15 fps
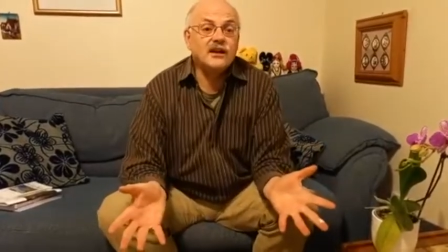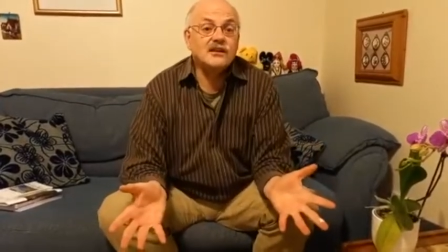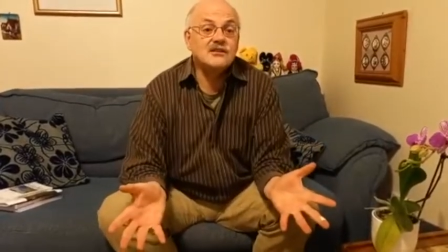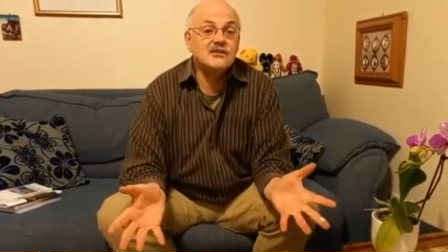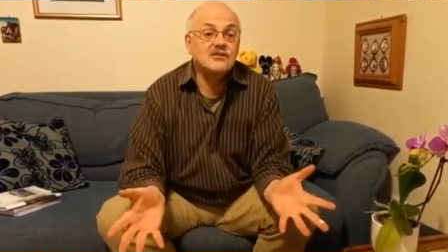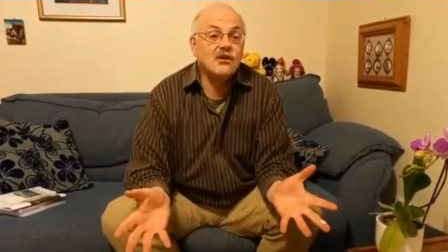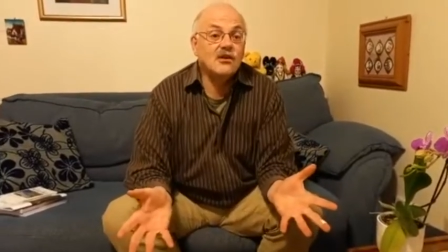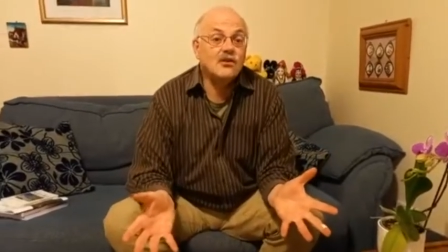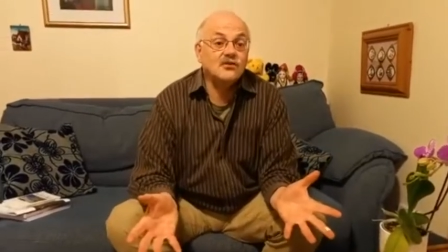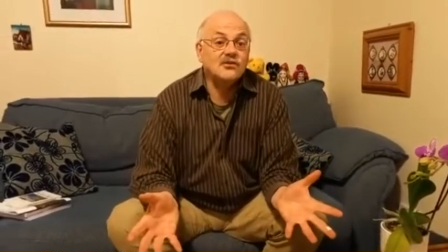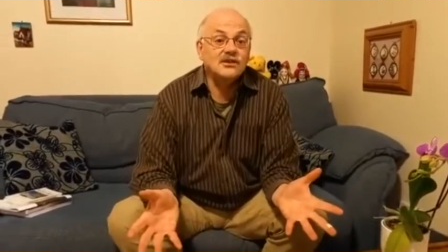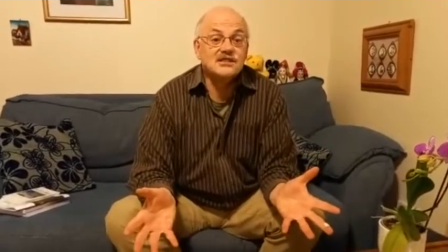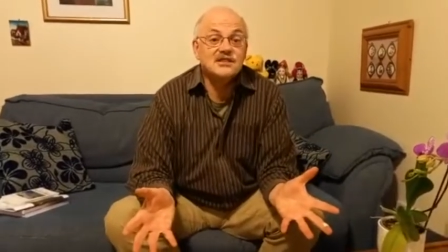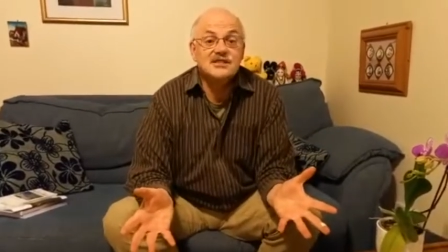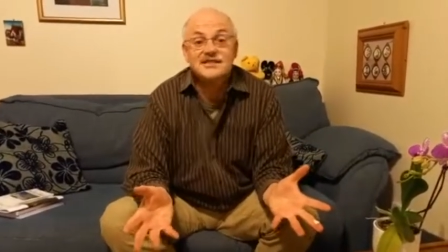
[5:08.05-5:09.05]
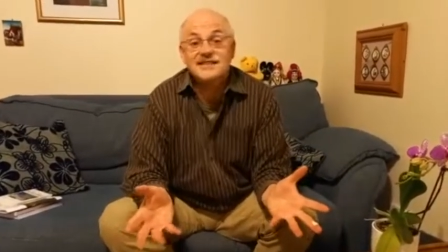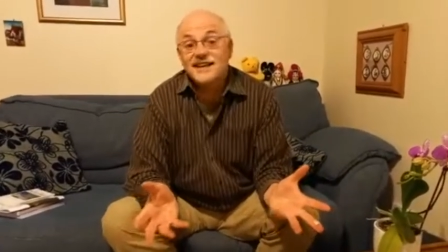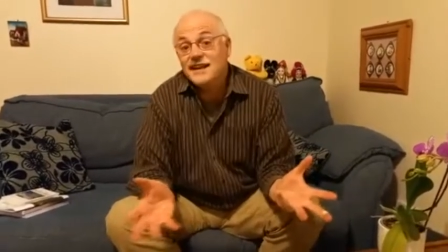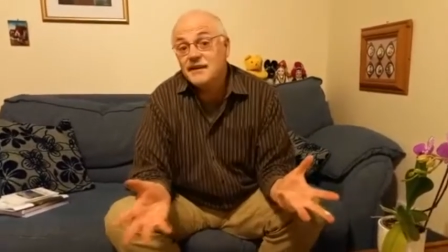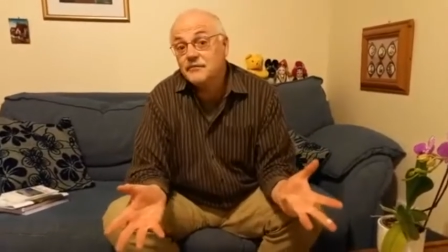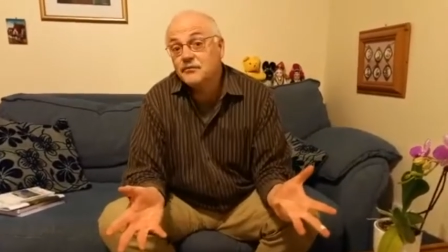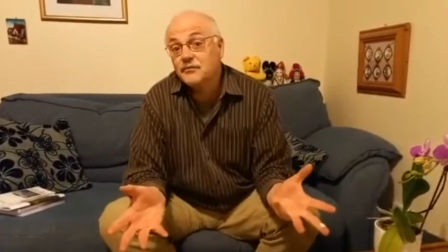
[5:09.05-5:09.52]
It's not all the
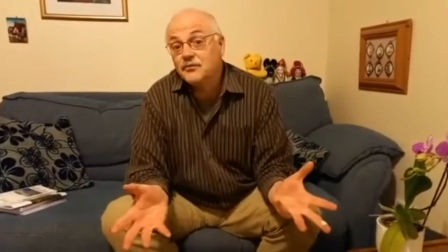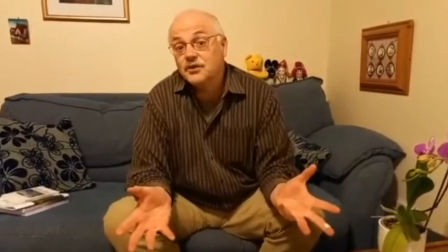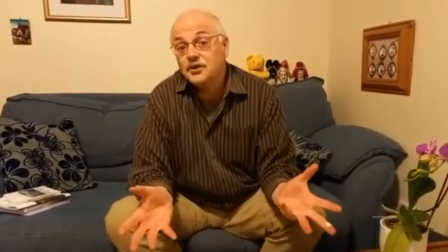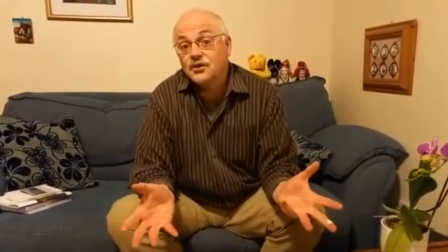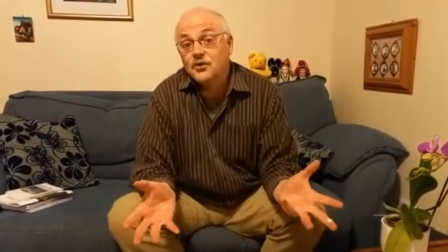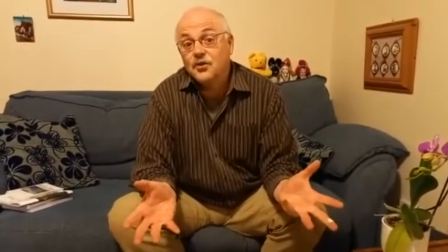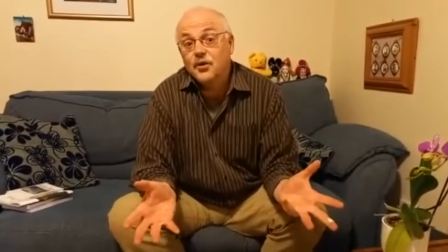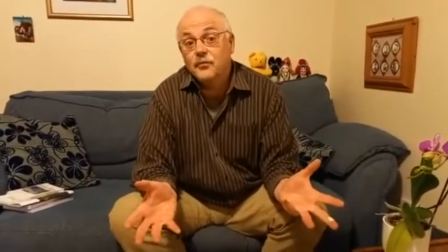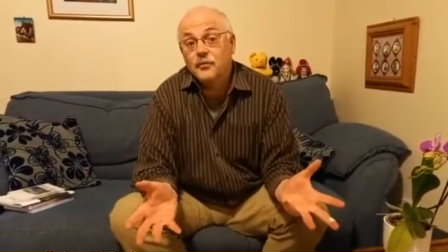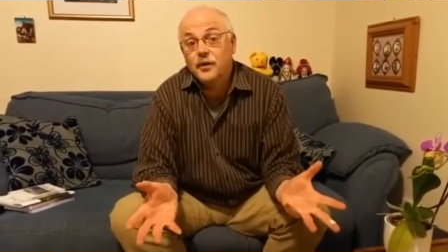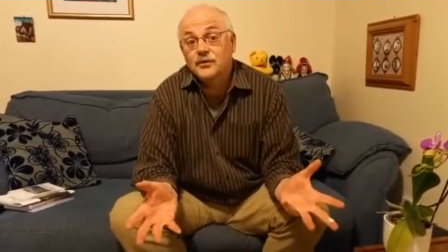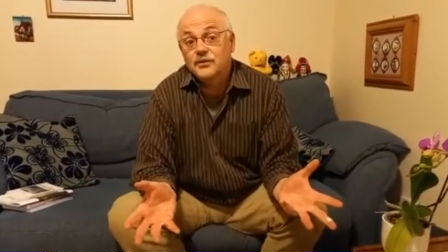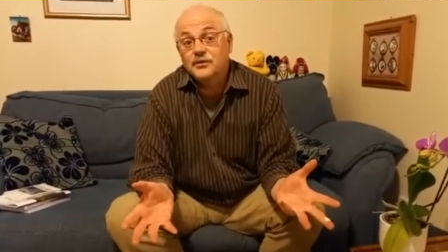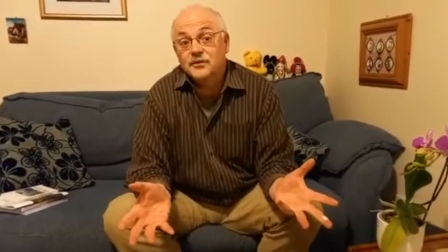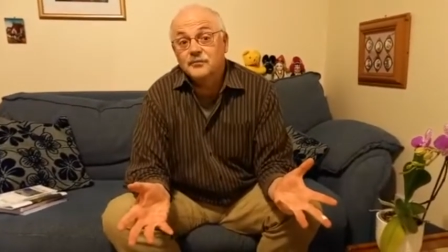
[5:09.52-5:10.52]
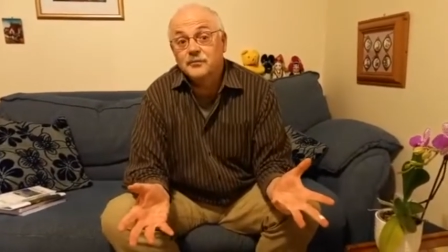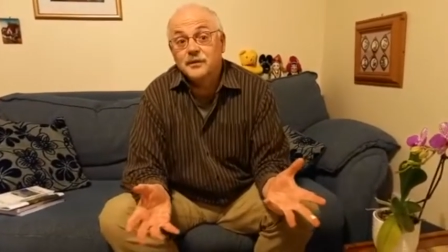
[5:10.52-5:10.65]
same to go about it.